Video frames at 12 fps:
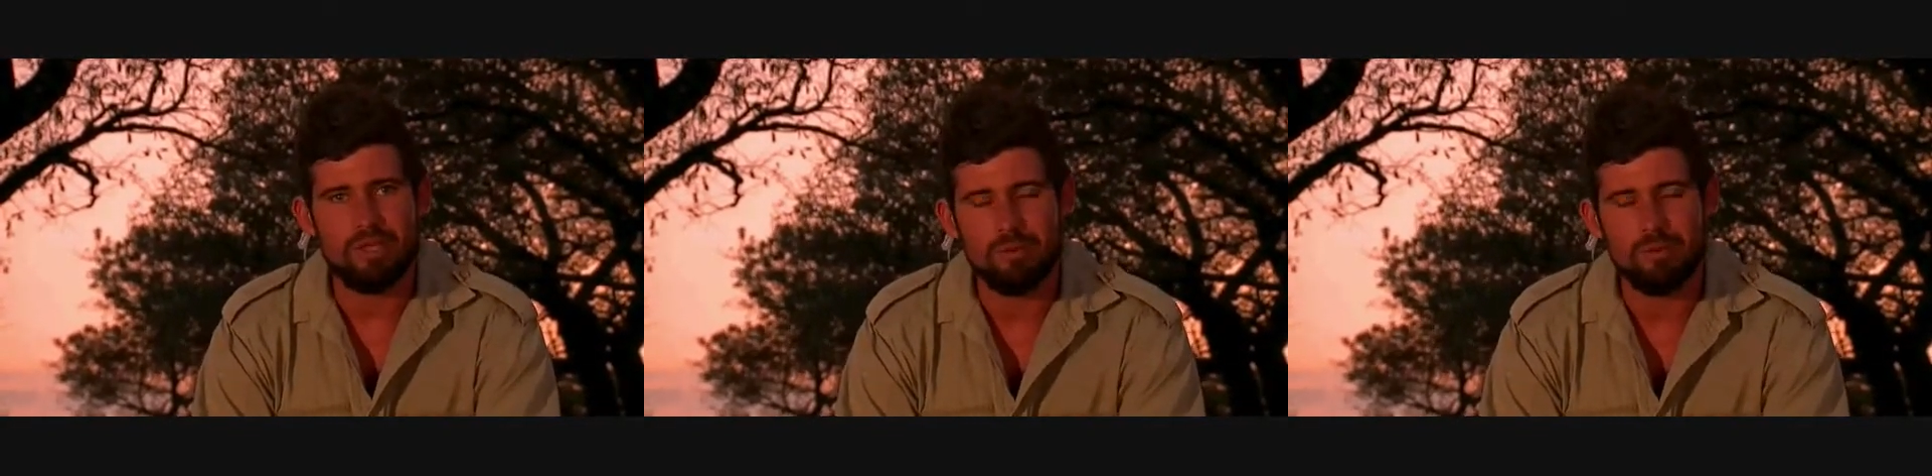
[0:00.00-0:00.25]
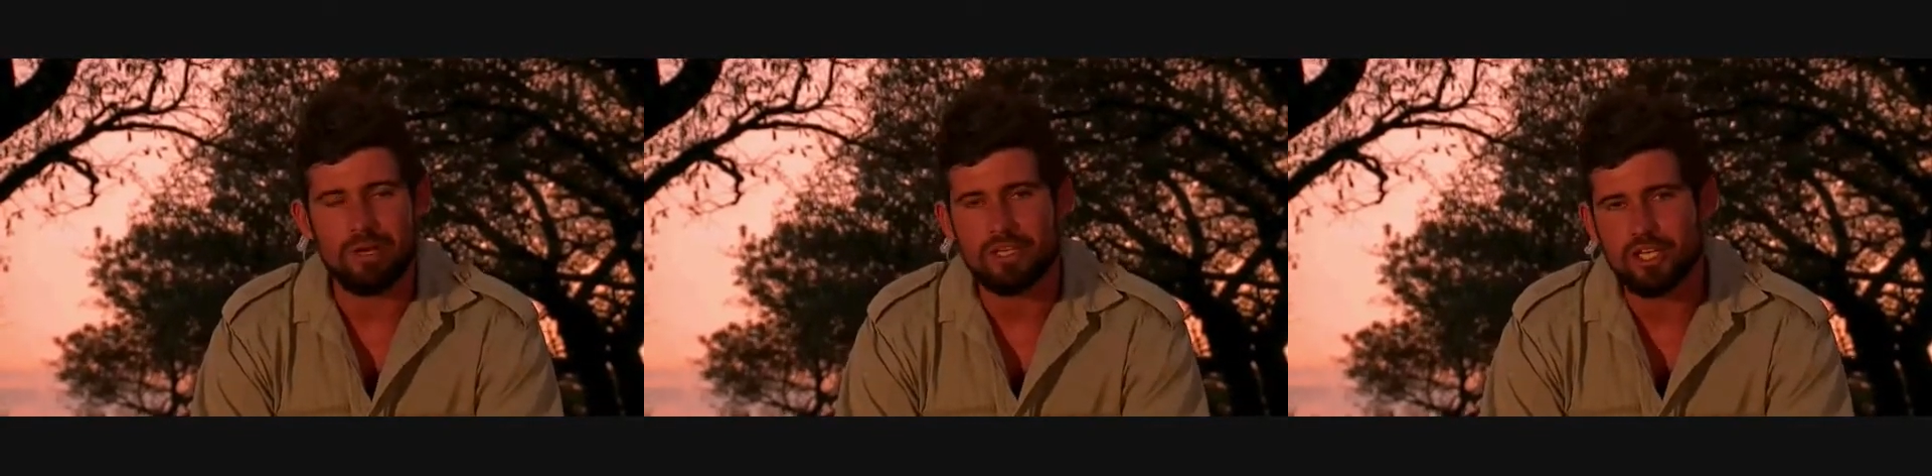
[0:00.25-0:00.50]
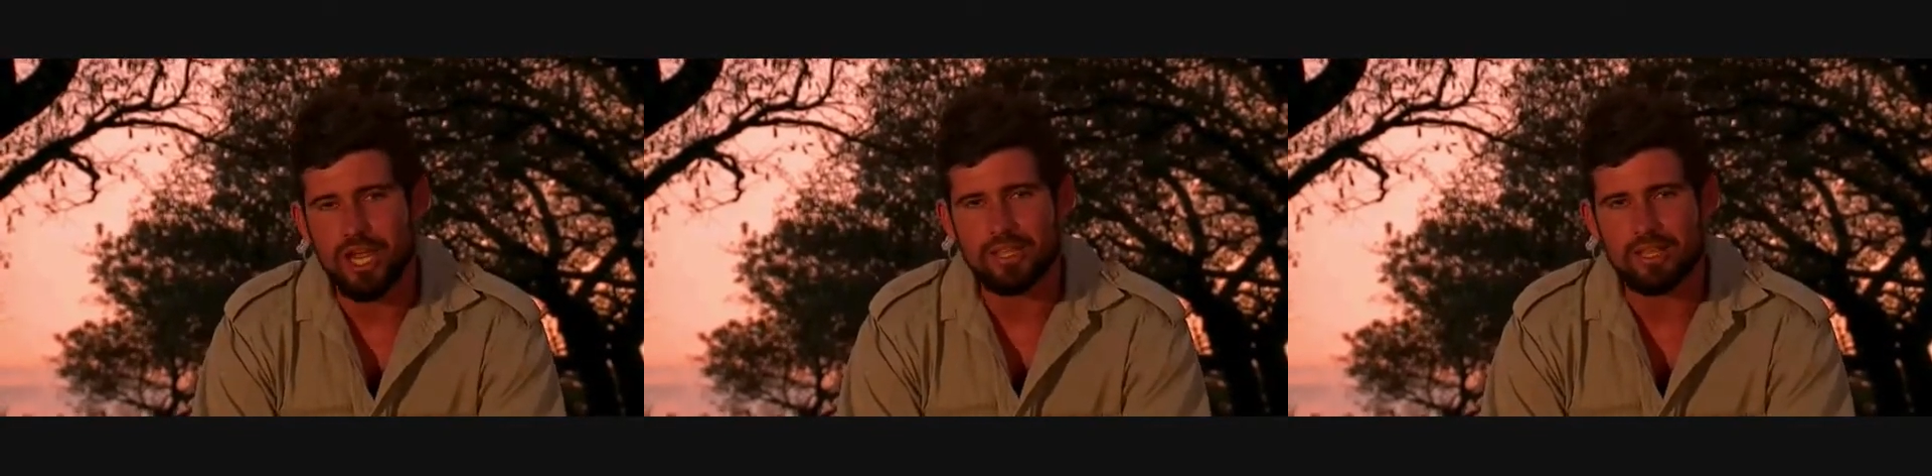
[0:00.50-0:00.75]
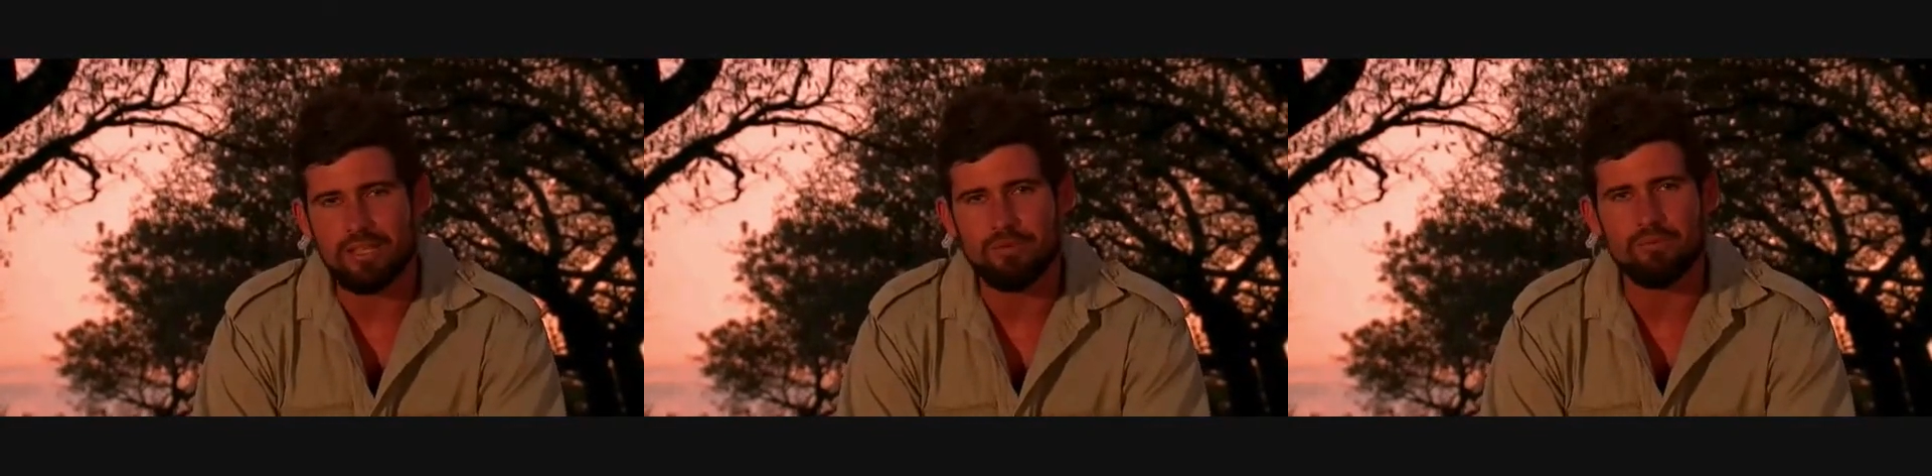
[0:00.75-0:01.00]
People had
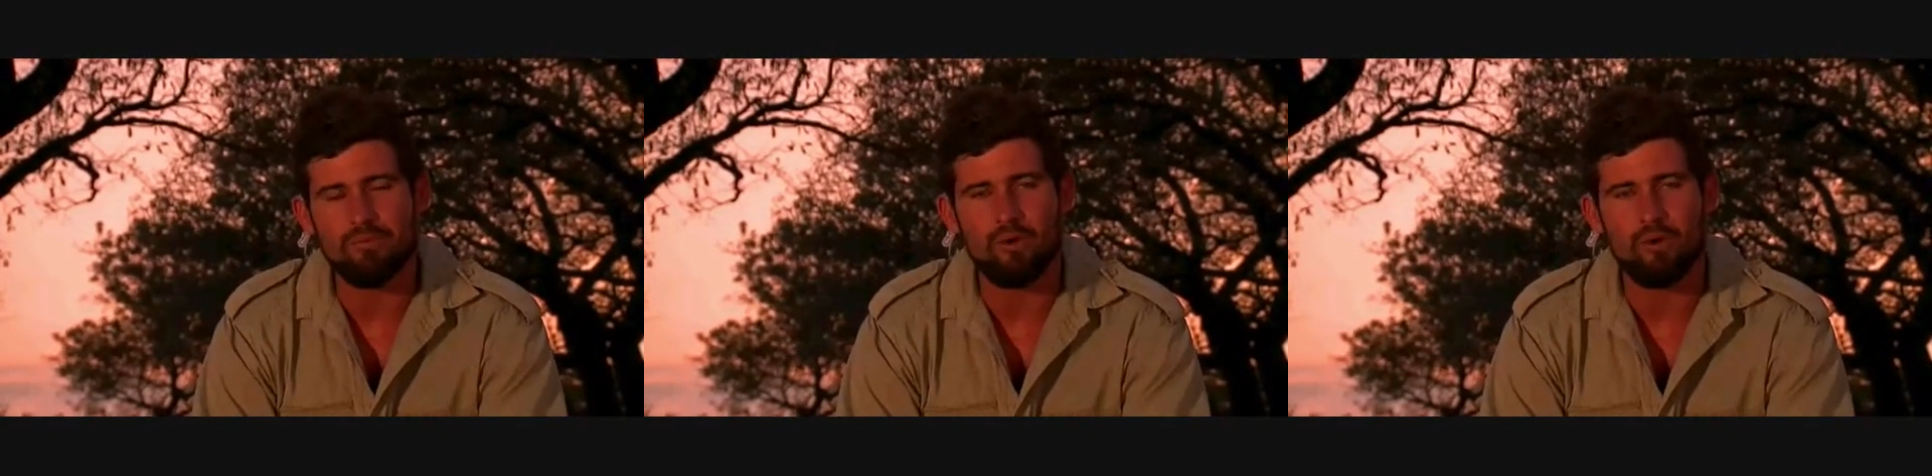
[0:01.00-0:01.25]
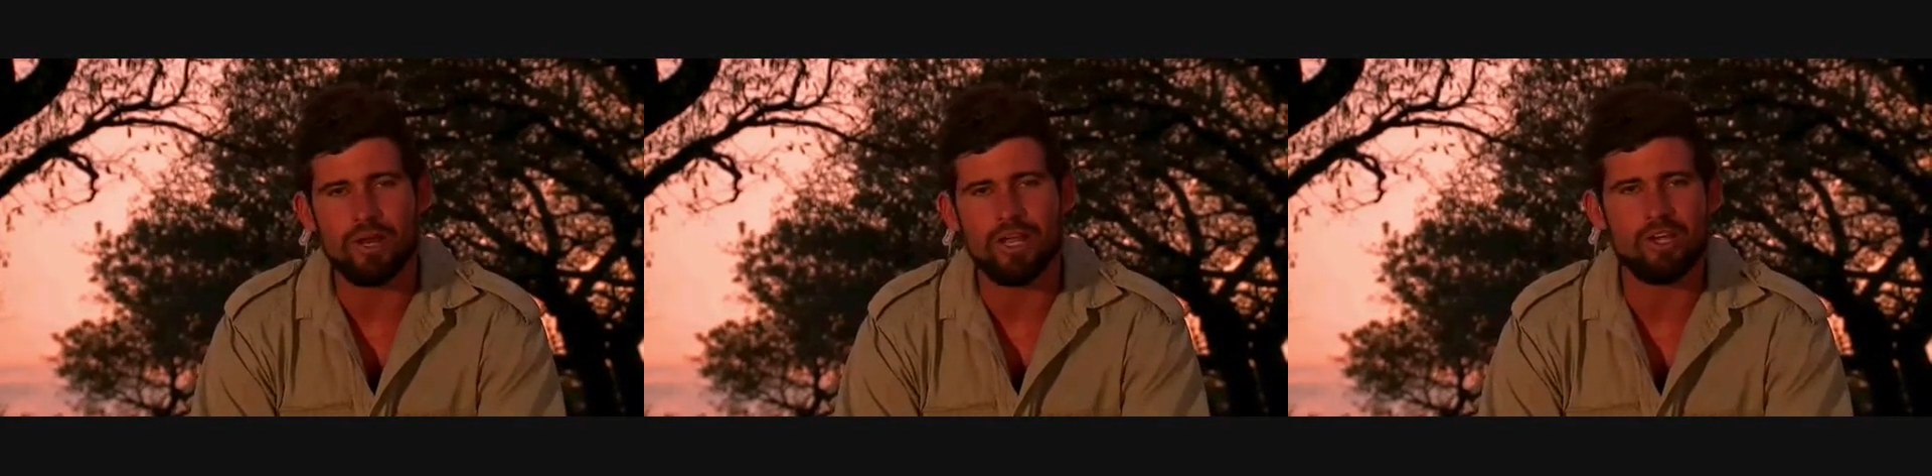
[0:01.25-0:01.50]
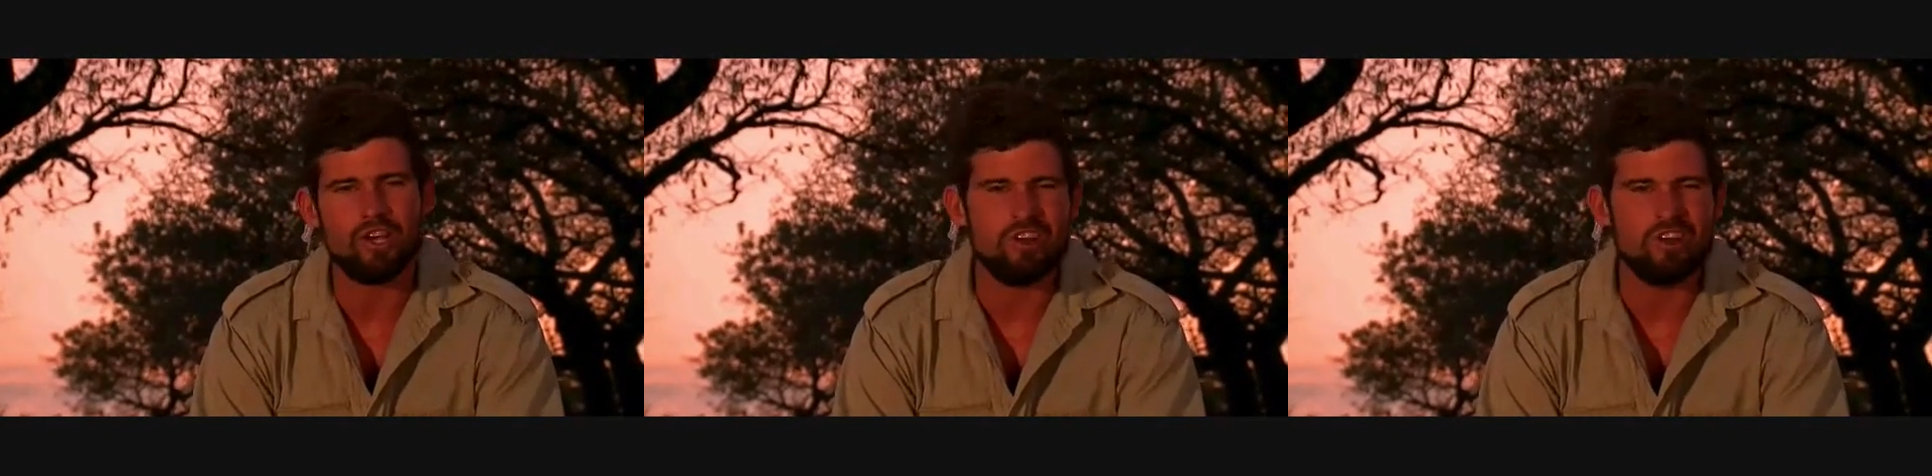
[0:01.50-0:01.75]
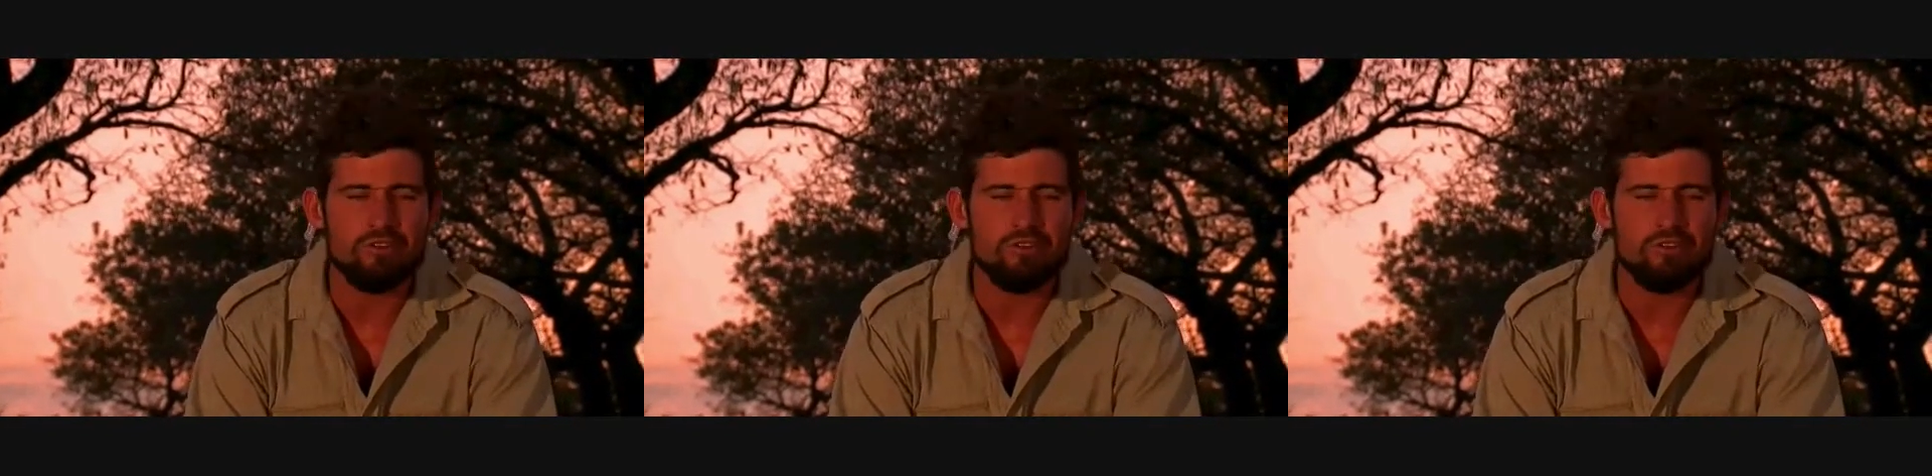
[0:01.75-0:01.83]
tracked them in the morning,